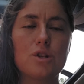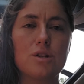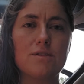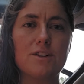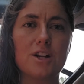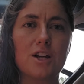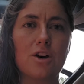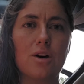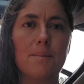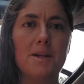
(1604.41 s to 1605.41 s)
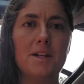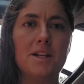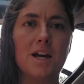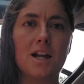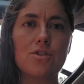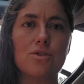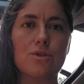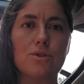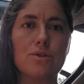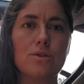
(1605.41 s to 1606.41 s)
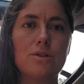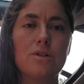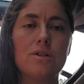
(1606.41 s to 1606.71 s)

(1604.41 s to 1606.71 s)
which is a very common and natural